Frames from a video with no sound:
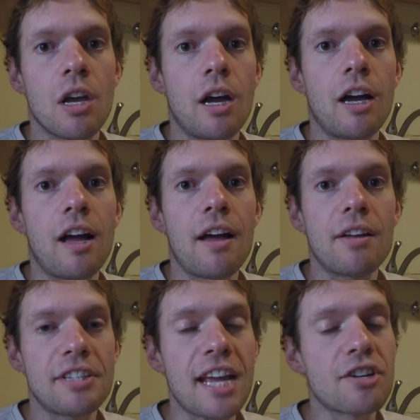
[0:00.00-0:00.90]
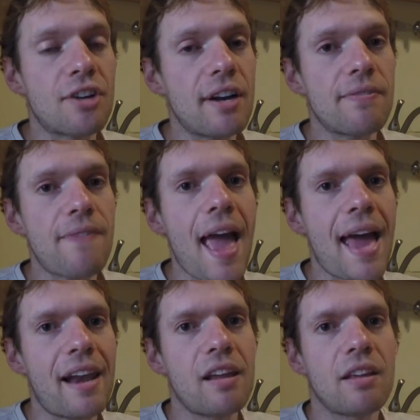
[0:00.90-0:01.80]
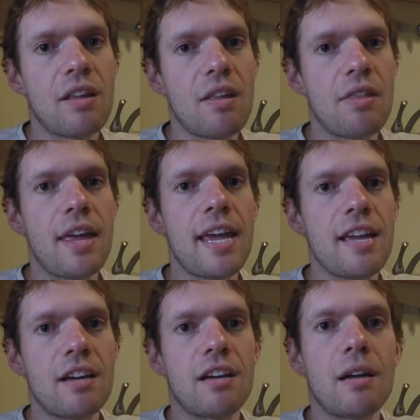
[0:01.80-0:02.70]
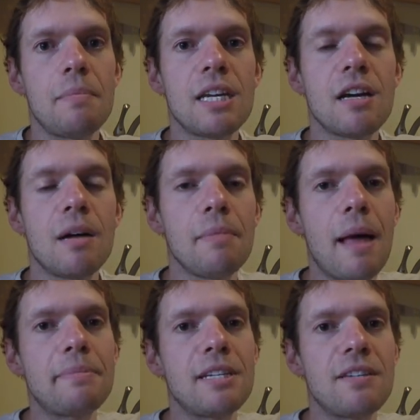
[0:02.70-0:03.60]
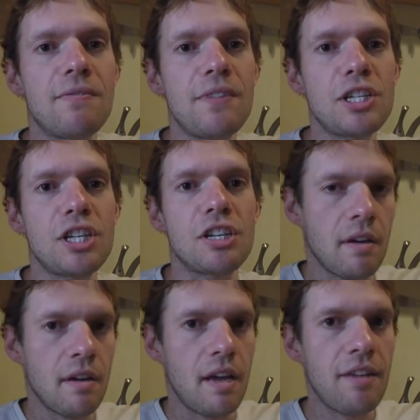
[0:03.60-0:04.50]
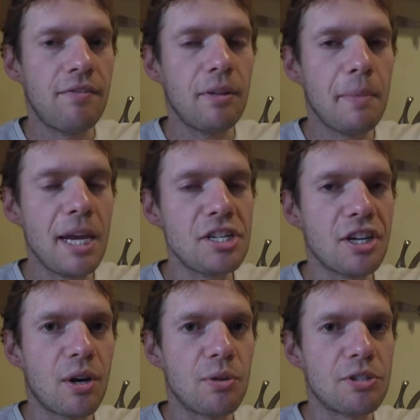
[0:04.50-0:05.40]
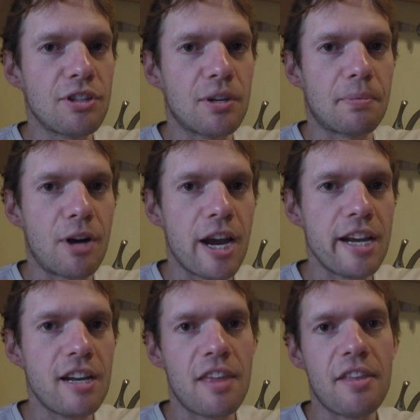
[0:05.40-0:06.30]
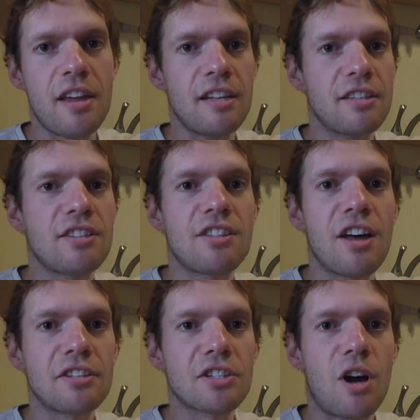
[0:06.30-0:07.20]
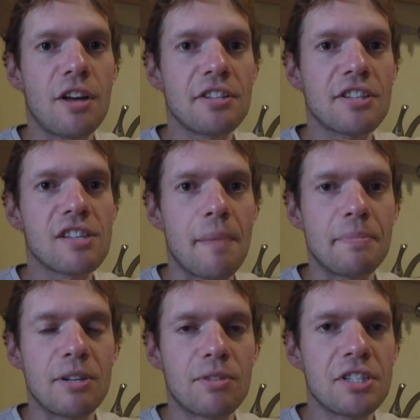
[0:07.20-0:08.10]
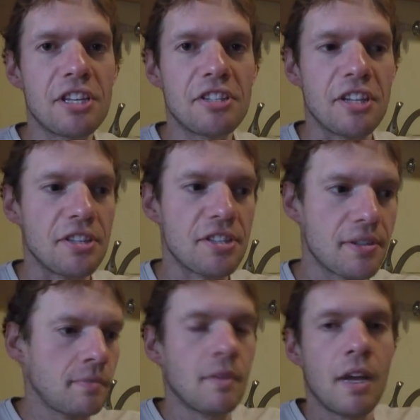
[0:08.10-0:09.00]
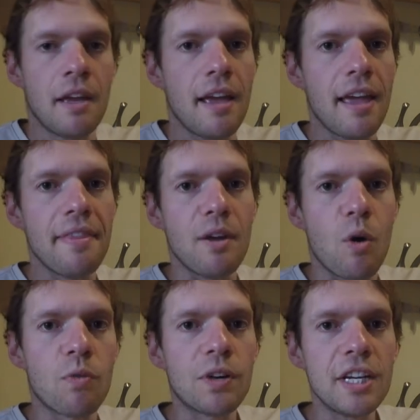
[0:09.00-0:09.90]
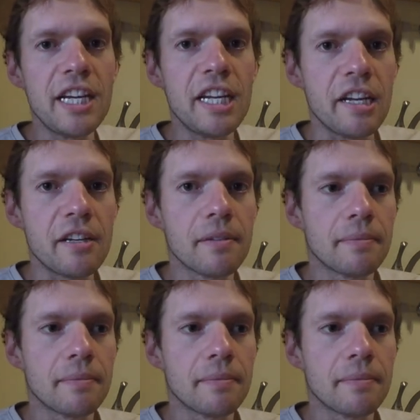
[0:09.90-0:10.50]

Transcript: uh, saturated fat, they uh, become leptin deficient. Inflammation goes in their brain and then it thus causes leptin resistance and overeating.